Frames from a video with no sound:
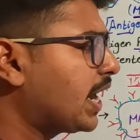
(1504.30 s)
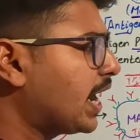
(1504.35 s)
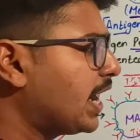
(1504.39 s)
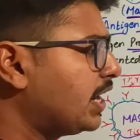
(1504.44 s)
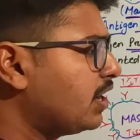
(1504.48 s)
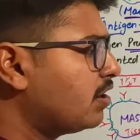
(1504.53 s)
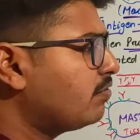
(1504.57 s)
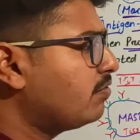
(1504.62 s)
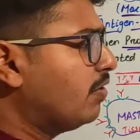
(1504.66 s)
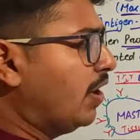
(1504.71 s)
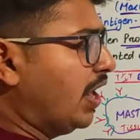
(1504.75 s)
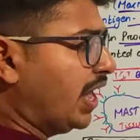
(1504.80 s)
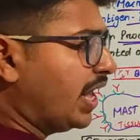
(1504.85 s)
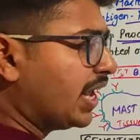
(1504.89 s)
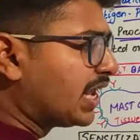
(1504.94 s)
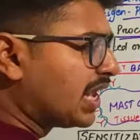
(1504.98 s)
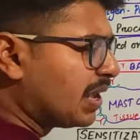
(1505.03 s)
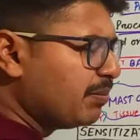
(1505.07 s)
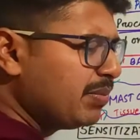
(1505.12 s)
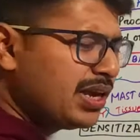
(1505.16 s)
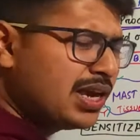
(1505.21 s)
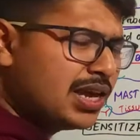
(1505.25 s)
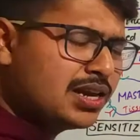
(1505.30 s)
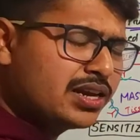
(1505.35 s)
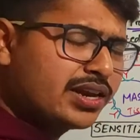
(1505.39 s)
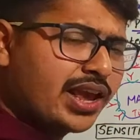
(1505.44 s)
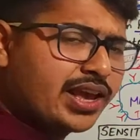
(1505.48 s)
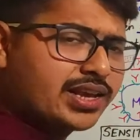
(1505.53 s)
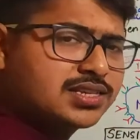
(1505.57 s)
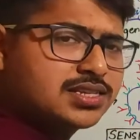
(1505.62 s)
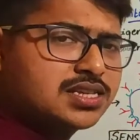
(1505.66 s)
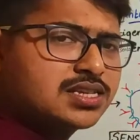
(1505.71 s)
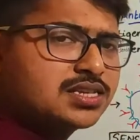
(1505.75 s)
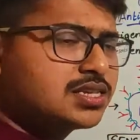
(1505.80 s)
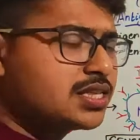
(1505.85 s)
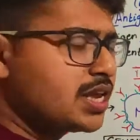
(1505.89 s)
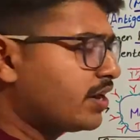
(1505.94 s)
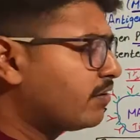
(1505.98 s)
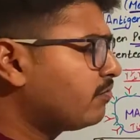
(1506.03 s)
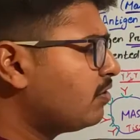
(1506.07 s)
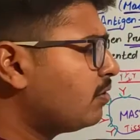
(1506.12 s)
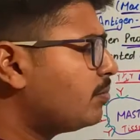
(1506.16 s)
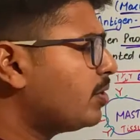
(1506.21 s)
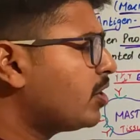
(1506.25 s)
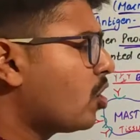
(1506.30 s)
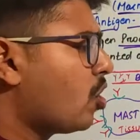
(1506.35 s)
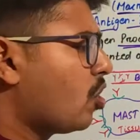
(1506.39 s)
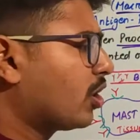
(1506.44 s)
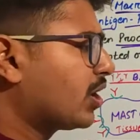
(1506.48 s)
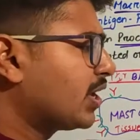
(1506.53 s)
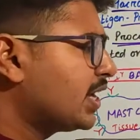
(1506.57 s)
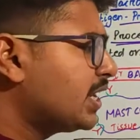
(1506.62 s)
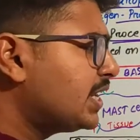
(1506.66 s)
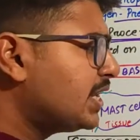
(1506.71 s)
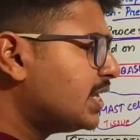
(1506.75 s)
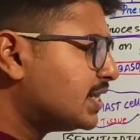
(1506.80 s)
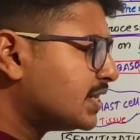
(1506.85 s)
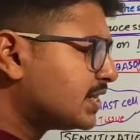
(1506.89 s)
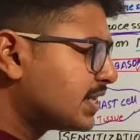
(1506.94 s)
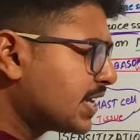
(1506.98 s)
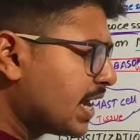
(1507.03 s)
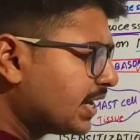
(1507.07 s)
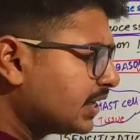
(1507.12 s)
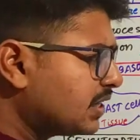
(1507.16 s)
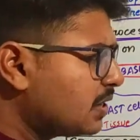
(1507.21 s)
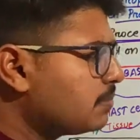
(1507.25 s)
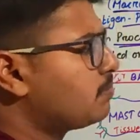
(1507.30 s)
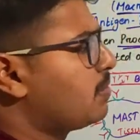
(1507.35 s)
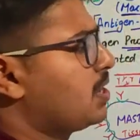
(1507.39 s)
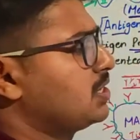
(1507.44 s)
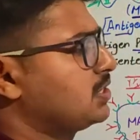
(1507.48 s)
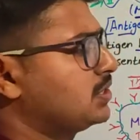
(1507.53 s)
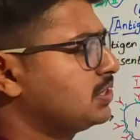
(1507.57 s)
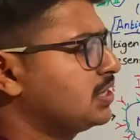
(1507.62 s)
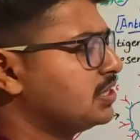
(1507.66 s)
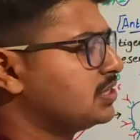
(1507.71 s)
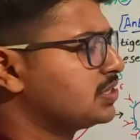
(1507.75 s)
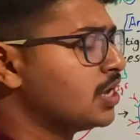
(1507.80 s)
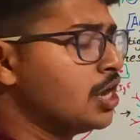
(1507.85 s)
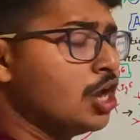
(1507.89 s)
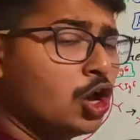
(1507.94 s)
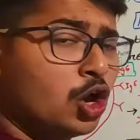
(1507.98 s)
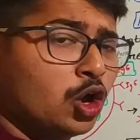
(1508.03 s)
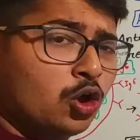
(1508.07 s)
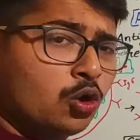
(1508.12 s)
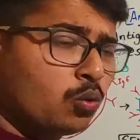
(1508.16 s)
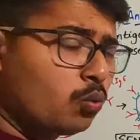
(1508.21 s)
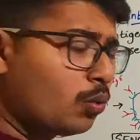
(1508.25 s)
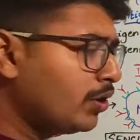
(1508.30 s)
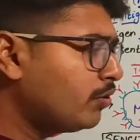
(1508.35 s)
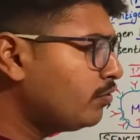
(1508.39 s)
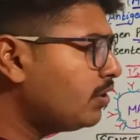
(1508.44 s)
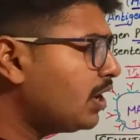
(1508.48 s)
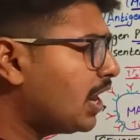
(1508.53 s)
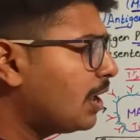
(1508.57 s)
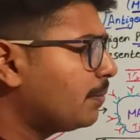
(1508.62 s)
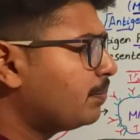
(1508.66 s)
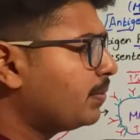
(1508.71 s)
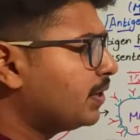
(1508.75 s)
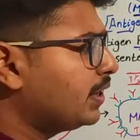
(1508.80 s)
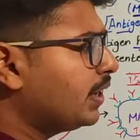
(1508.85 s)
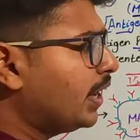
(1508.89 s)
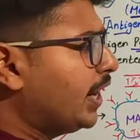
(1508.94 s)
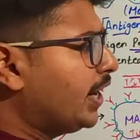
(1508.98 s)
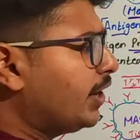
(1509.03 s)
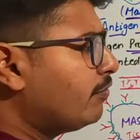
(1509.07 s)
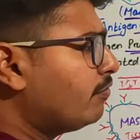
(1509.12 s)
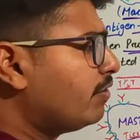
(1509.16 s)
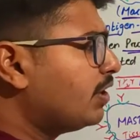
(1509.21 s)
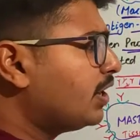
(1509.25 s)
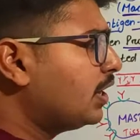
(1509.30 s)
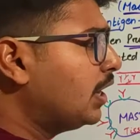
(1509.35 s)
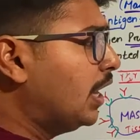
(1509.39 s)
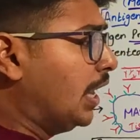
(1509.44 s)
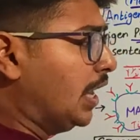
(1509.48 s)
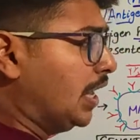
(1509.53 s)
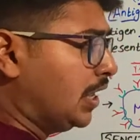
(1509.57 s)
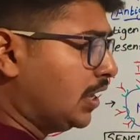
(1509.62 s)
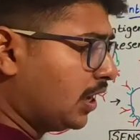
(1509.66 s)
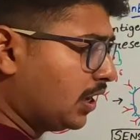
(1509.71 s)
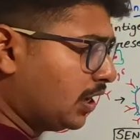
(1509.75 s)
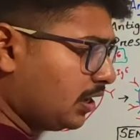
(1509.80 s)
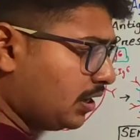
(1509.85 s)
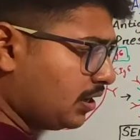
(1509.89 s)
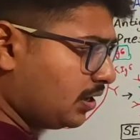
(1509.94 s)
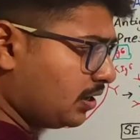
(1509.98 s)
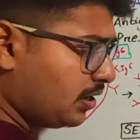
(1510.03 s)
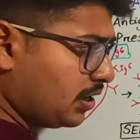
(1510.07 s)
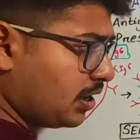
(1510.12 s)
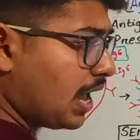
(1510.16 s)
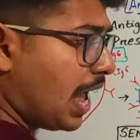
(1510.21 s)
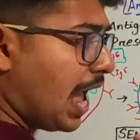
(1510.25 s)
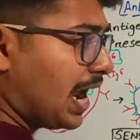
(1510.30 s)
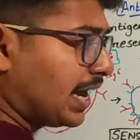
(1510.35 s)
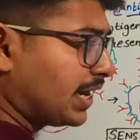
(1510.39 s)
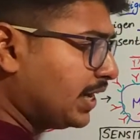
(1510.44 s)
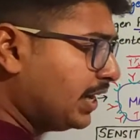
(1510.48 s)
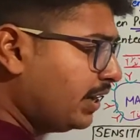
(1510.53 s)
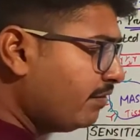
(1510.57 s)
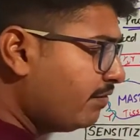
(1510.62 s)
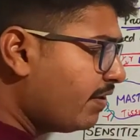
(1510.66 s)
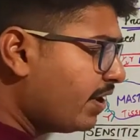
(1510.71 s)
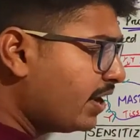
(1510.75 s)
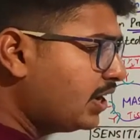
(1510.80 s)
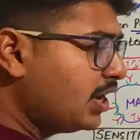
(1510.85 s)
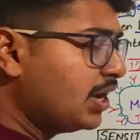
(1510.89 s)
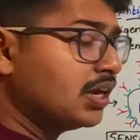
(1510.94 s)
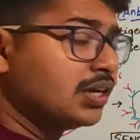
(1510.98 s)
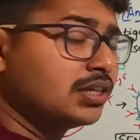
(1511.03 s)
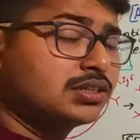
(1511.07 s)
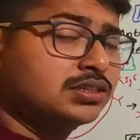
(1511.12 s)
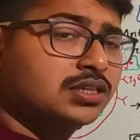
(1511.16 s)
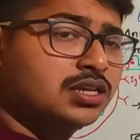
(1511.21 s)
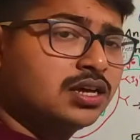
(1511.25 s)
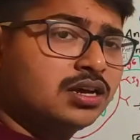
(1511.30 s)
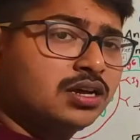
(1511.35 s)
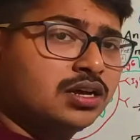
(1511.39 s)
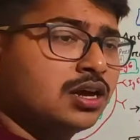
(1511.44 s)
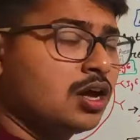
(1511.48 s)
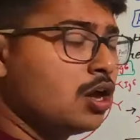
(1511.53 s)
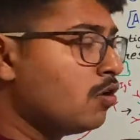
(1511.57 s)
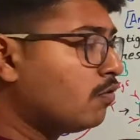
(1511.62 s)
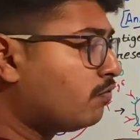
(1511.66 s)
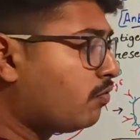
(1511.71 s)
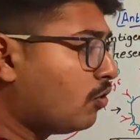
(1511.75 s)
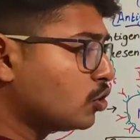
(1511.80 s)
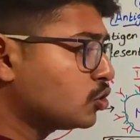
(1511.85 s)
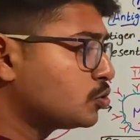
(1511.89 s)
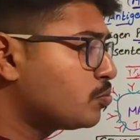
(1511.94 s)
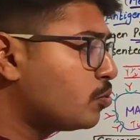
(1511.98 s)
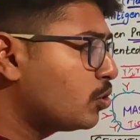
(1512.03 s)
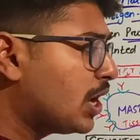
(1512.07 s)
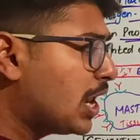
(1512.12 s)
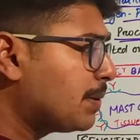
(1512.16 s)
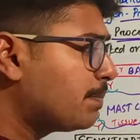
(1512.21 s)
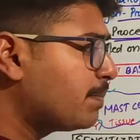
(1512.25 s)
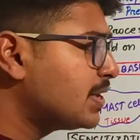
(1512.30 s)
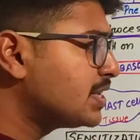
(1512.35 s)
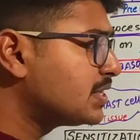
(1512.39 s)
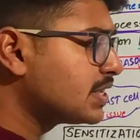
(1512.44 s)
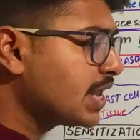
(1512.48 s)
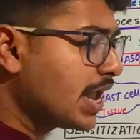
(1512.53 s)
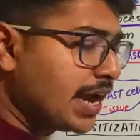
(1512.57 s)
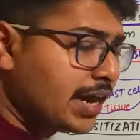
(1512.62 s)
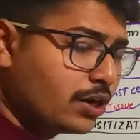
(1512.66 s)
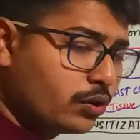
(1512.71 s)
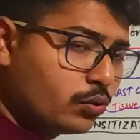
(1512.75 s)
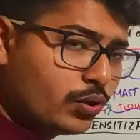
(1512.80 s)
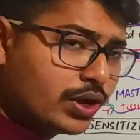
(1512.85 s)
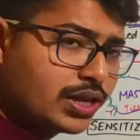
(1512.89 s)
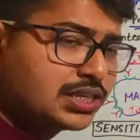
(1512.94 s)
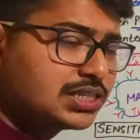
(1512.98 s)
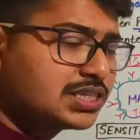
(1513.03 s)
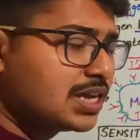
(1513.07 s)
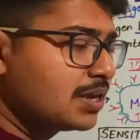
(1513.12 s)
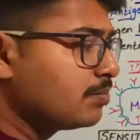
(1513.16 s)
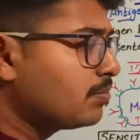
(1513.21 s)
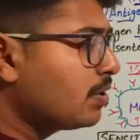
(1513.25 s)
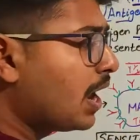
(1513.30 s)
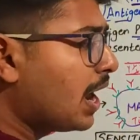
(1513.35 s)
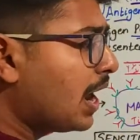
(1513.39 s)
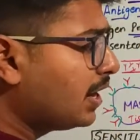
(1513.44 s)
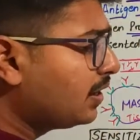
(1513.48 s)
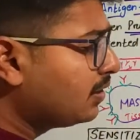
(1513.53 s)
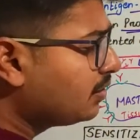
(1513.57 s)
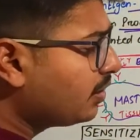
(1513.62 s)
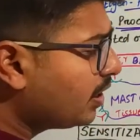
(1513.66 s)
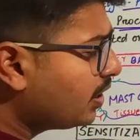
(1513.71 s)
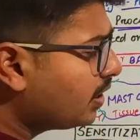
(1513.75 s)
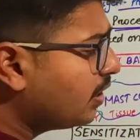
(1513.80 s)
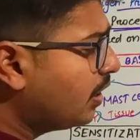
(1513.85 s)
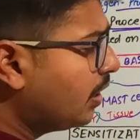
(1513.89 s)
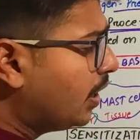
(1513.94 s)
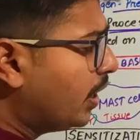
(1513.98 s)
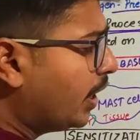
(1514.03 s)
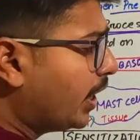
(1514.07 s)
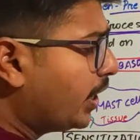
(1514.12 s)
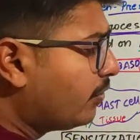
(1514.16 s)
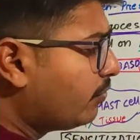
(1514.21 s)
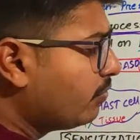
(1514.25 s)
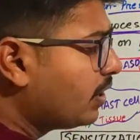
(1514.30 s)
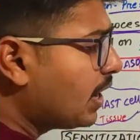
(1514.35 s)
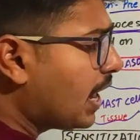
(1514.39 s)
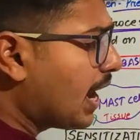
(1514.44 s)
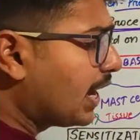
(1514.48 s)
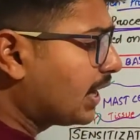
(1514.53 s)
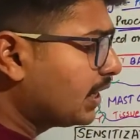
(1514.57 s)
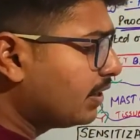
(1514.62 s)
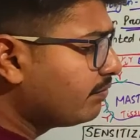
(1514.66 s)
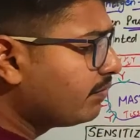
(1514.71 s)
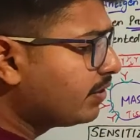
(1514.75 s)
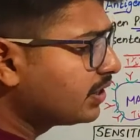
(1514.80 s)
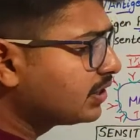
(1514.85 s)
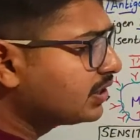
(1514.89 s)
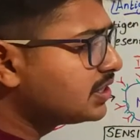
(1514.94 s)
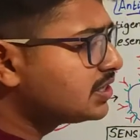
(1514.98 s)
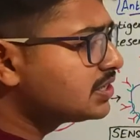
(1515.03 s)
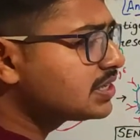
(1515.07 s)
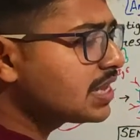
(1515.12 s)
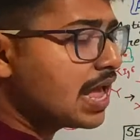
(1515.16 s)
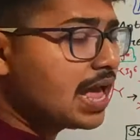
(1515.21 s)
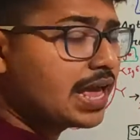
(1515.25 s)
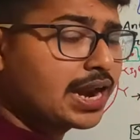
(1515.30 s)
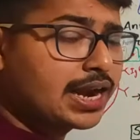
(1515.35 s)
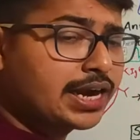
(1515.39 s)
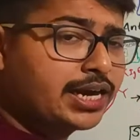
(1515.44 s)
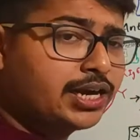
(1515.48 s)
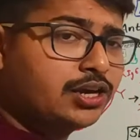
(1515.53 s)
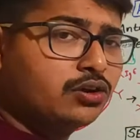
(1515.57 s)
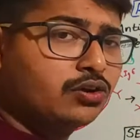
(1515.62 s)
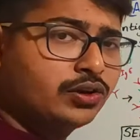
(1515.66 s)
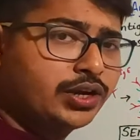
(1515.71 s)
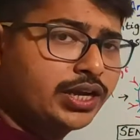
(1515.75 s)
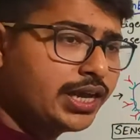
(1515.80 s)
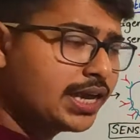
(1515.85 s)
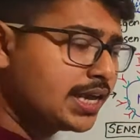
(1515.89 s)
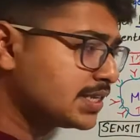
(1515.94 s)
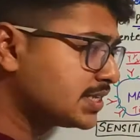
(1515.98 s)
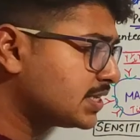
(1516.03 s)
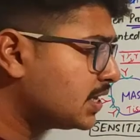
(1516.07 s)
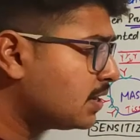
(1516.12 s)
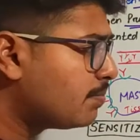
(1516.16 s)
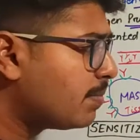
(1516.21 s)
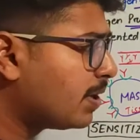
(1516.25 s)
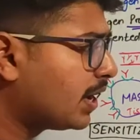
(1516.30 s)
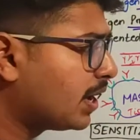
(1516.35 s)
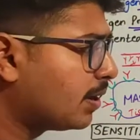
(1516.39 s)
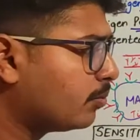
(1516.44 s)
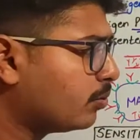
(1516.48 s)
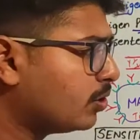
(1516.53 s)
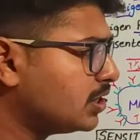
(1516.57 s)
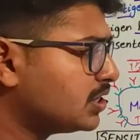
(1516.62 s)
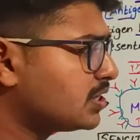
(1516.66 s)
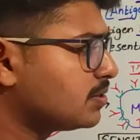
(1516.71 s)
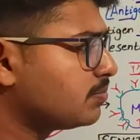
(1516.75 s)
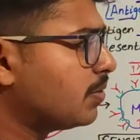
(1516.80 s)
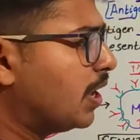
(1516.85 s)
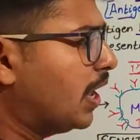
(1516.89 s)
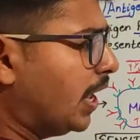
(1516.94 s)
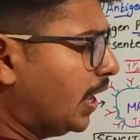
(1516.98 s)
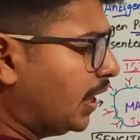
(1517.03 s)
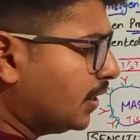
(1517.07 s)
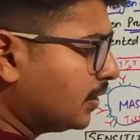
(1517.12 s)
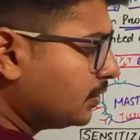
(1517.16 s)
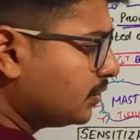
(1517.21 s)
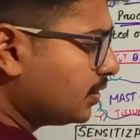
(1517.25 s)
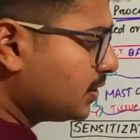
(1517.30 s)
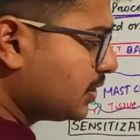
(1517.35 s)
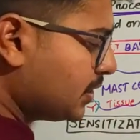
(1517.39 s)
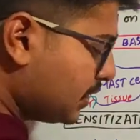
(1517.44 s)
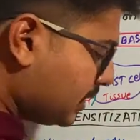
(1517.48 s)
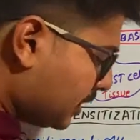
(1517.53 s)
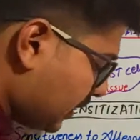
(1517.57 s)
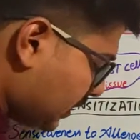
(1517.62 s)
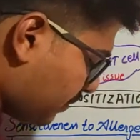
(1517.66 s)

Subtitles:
kind of chemical reactions that will be occurring inside the mast cells. What will happen? It will activate the phospholipase A2 enzyme, and then it will activate this arachidonic acid metabolism. This is a